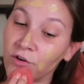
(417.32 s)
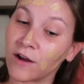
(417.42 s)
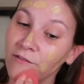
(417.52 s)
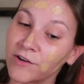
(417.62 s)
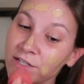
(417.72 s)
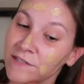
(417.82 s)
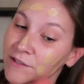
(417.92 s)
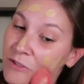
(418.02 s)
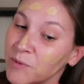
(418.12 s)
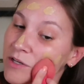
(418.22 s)
coverage than
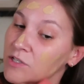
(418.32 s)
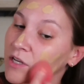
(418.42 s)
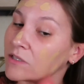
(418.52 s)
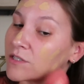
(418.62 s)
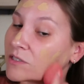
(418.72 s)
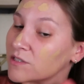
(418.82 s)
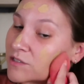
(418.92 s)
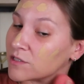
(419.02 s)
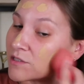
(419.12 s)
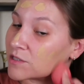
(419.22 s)
a sponge does, because
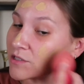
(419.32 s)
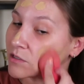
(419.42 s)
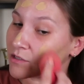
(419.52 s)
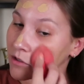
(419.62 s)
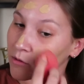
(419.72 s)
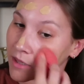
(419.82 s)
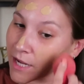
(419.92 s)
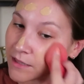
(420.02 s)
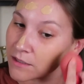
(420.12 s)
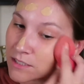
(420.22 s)
since this is so
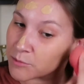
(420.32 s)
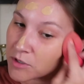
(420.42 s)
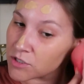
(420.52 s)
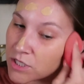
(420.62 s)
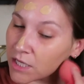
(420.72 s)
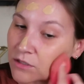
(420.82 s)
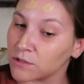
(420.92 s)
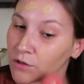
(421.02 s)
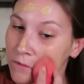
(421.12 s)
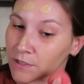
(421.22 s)
light, this sponge can
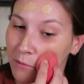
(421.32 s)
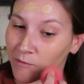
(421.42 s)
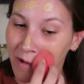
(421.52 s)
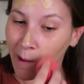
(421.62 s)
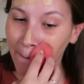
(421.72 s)
soak some of it